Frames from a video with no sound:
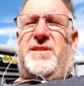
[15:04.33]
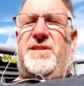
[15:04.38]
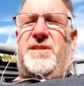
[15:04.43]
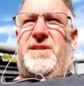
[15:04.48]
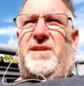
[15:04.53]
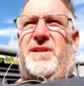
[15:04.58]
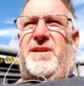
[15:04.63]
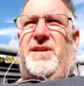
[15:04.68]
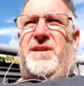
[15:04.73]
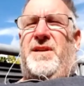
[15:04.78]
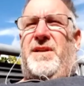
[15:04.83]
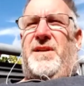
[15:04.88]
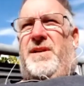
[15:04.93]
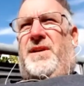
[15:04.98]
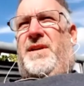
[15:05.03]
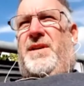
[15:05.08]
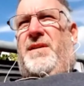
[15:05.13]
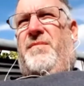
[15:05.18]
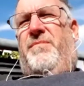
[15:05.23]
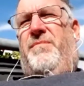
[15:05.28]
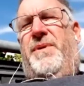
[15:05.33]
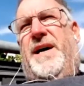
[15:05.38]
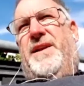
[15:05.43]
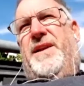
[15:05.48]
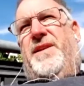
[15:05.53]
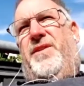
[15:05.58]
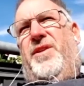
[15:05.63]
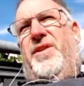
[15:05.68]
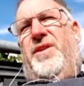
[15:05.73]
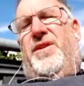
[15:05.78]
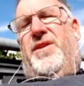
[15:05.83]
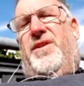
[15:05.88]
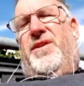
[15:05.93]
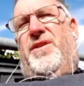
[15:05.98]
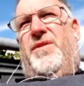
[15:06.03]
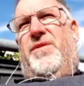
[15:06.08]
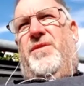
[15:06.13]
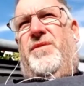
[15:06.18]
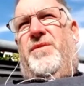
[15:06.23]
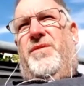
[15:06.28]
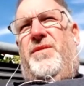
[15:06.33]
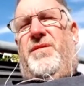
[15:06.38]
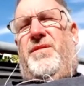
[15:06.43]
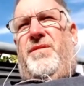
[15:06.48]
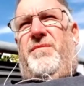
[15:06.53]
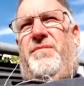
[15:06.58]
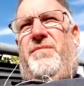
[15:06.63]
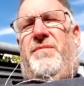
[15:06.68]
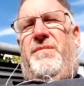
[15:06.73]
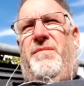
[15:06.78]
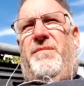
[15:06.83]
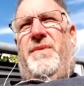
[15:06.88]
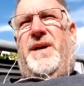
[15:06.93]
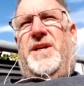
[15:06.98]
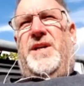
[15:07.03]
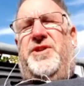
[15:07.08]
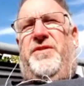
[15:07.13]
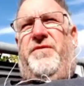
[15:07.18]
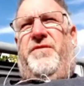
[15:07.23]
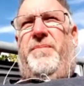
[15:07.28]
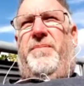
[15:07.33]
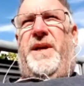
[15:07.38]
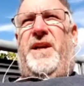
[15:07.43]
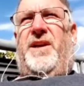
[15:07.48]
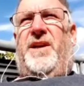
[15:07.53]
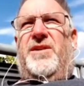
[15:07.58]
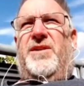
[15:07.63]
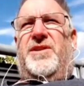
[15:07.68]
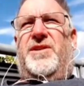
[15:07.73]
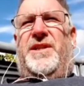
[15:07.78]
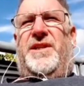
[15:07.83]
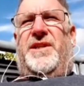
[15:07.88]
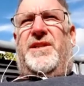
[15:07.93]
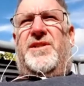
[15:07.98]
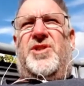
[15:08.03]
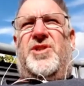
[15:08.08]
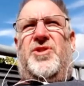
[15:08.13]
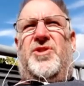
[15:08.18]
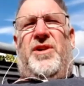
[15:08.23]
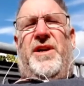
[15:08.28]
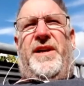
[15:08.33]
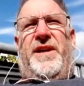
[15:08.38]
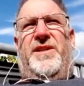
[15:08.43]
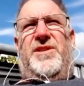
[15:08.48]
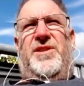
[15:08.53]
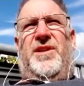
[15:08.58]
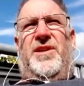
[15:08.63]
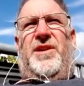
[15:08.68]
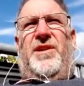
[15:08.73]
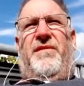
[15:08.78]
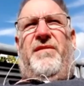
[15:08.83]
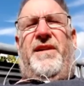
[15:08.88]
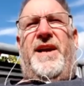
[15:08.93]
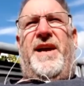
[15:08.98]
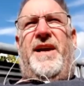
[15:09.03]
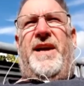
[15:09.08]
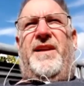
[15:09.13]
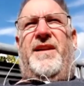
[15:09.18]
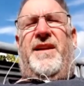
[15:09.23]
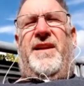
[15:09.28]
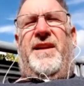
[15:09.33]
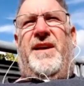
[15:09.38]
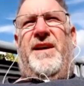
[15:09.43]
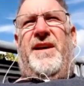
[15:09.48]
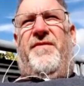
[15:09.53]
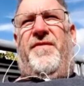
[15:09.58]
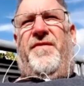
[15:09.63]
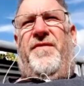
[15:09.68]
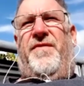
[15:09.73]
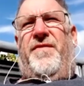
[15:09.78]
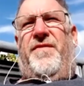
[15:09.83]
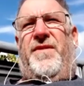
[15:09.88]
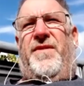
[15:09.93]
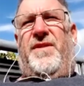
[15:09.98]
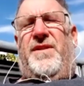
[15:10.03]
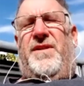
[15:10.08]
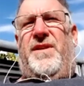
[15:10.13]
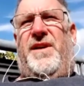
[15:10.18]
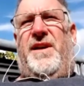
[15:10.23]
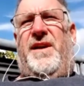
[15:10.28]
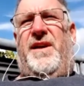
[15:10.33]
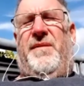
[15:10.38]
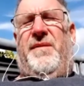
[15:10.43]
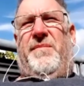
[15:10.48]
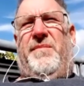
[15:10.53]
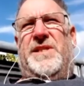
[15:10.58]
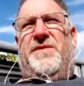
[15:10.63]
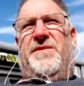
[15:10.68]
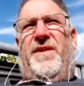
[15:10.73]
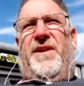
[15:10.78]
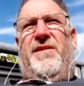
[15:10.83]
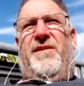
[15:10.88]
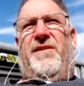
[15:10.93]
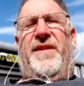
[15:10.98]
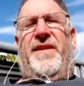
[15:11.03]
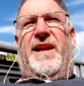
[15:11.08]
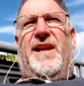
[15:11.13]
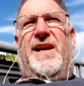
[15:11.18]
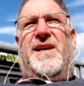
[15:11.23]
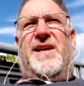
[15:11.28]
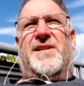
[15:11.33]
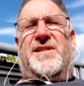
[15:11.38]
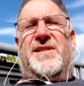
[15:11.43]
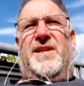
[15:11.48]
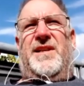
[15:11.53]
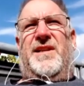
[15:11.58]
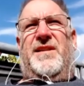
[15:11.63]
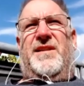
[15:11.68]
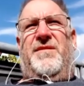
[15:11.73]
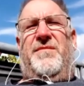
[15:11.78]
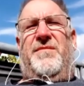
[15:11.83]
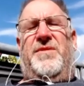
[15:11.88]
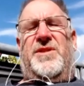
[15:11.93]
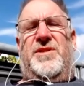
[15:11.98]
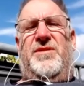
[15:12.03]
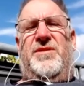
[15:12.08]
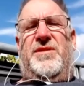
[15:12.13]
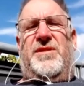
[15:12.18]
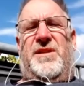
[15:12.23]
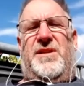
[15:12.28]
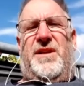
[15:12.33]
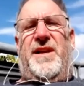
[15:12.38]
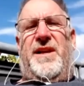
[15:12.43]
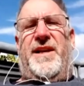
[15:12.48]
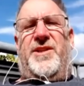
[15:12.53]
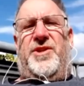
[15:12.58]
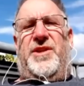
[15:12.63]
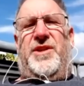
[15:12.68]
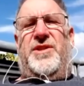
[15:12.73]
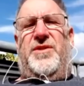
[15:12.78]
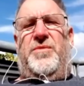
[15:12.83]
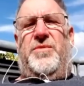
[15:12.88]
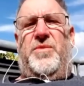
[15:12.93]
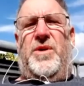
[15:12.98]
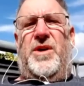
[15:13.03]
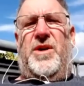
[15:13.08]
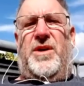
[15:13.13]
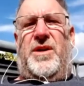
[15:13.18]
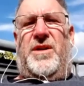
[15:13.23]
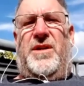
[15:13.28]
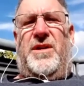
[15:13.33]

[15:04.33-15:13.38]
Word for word: Uh-huh. But, you know, much of pedagogy is trying to create enough atmosphere in the class that students can actually do work.